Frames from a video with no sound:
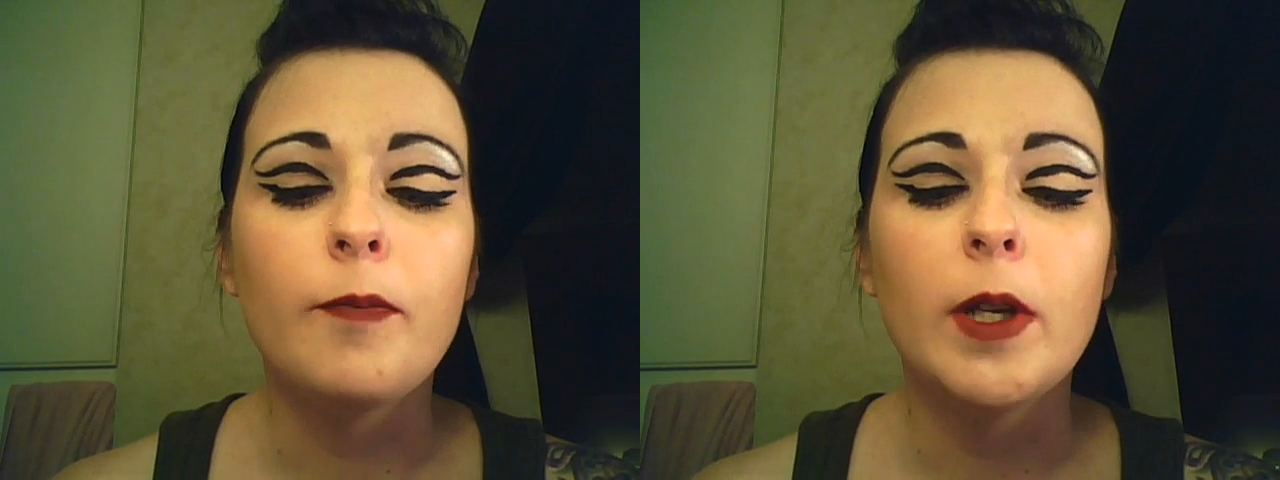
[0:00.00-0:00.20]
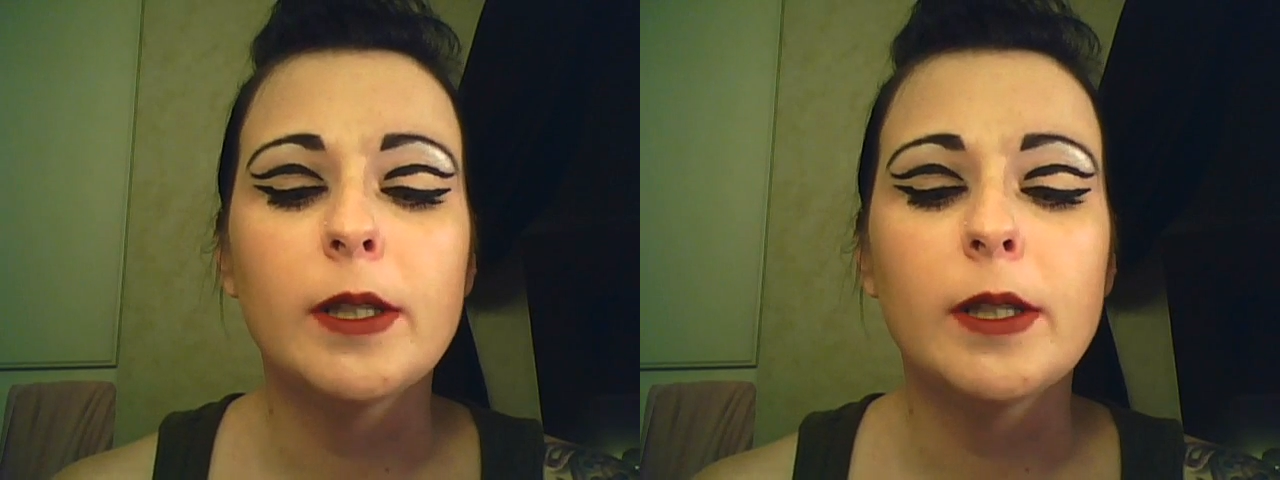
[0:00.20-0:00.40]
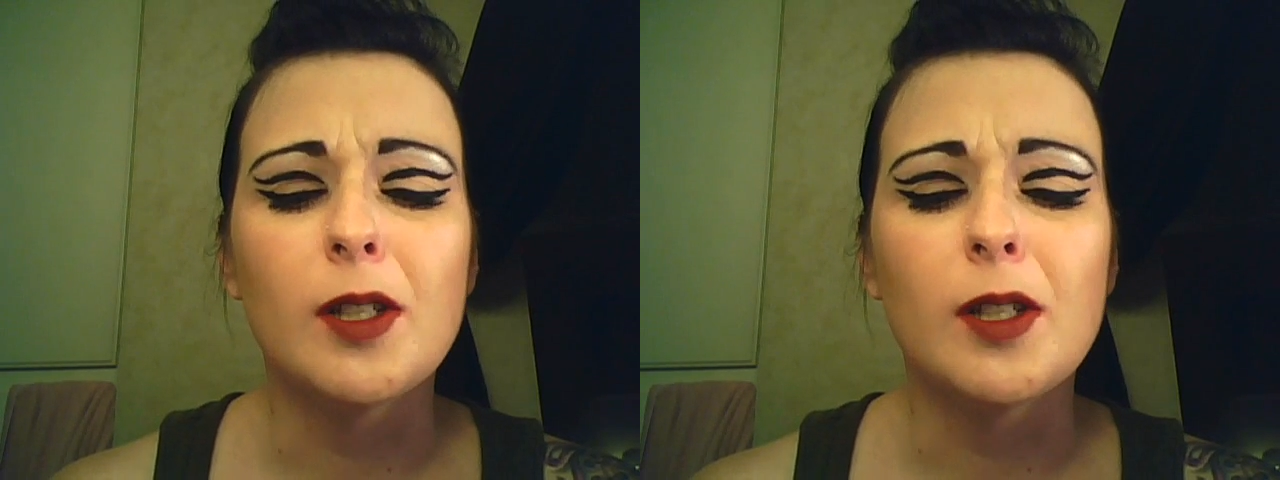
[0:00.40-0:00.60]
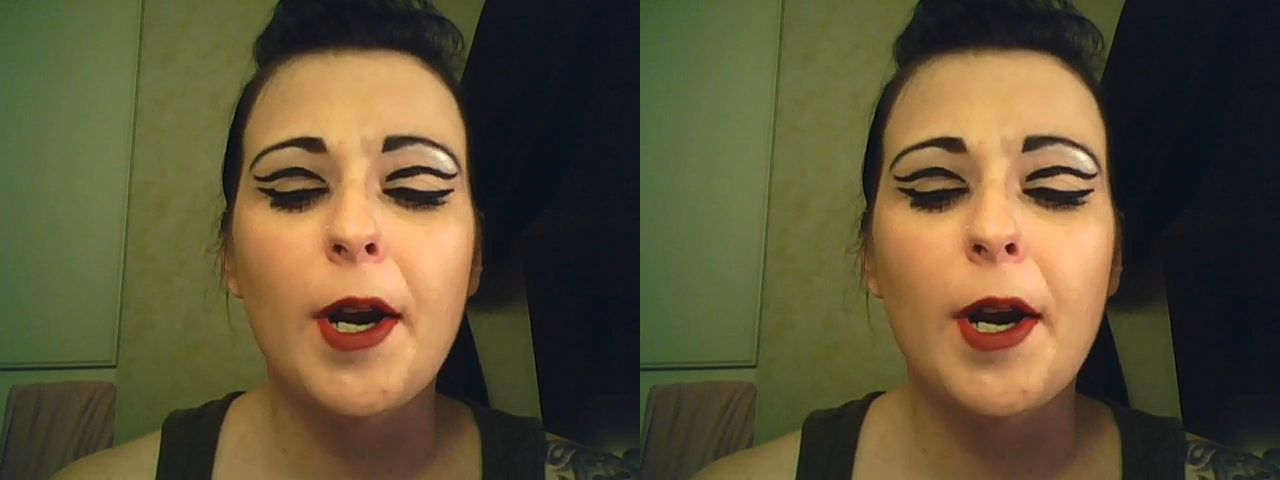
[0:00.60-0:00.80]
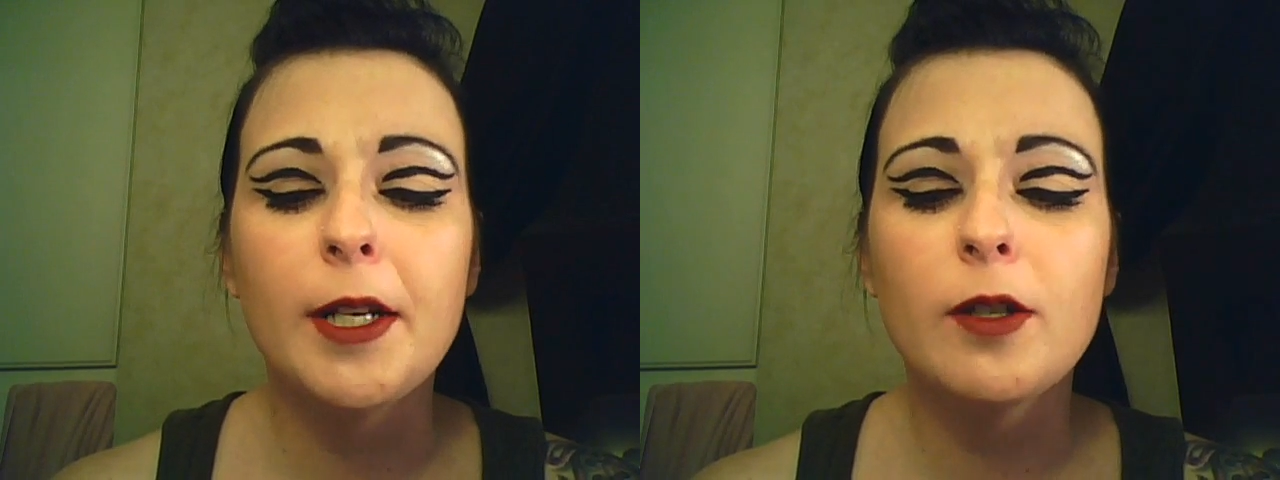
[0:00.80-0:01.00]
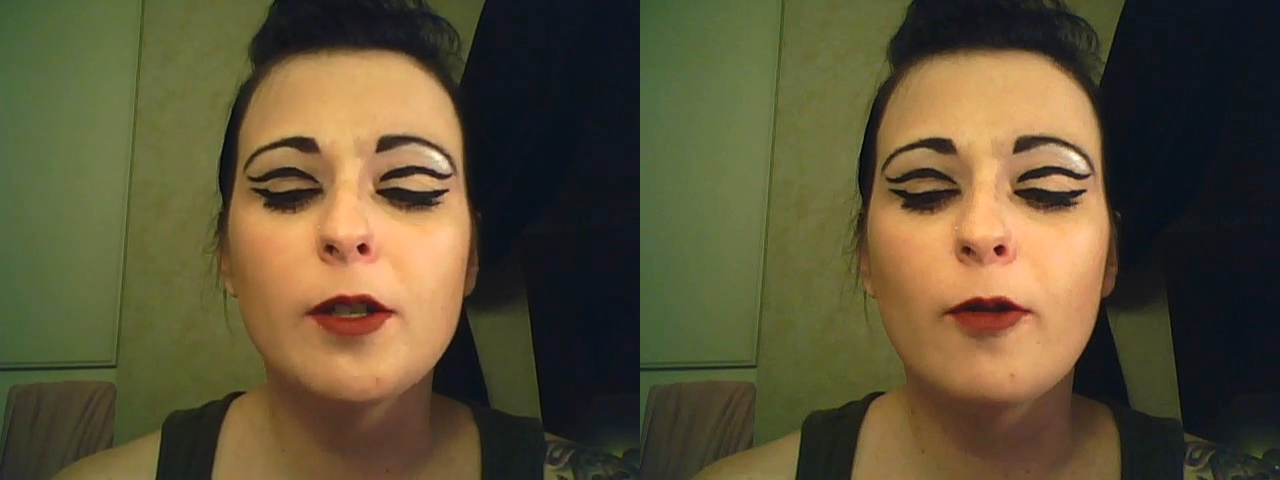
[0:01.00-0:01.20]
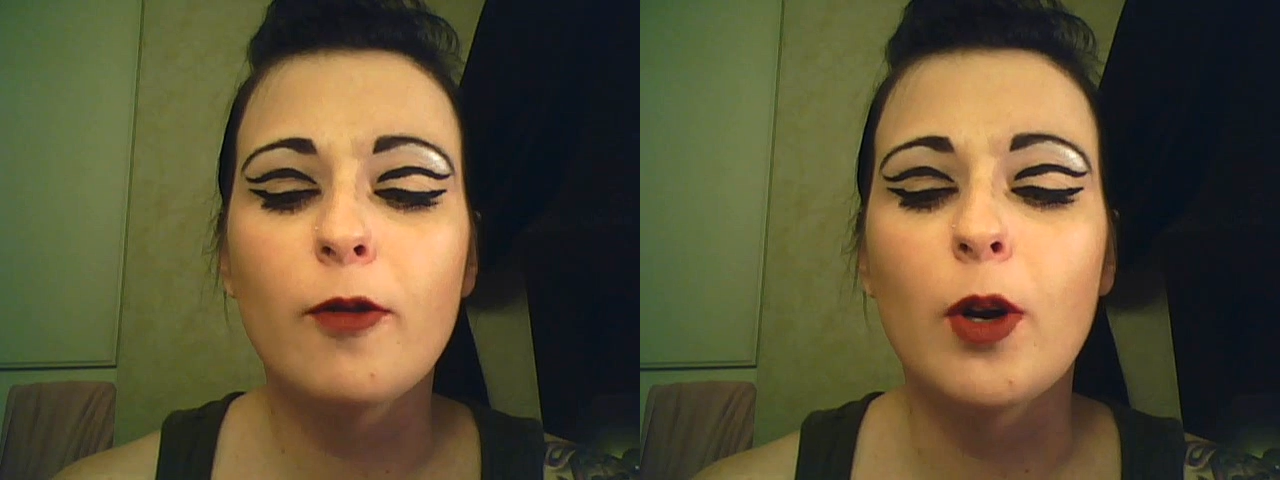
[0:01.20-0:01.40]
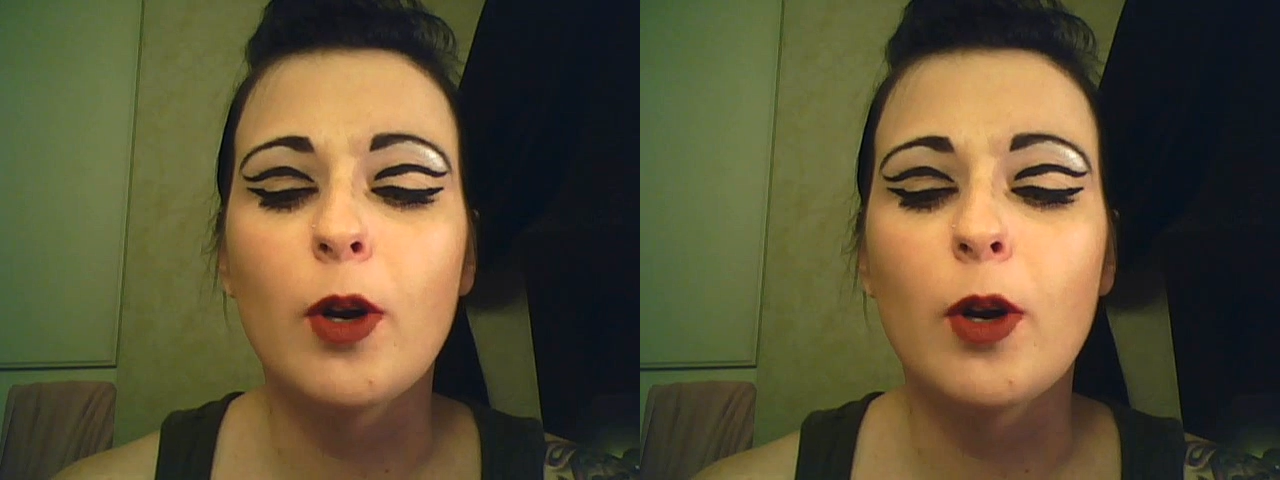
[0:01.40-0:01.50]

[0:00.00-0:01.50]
It's a trend for the